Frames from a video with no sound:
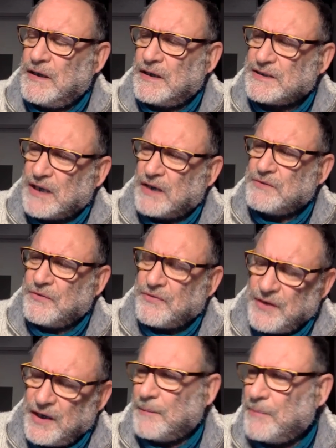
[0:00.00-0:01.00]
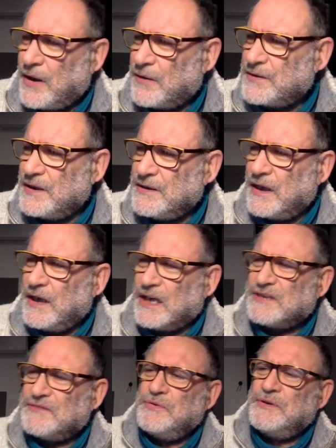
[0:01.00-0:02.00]
I started to think about in the
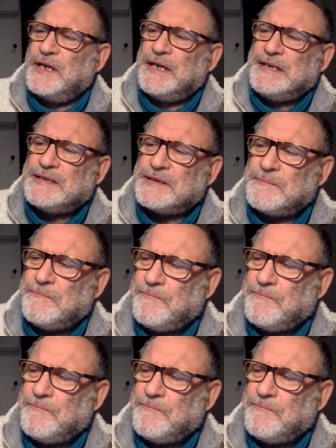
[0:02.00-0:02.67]
last few days.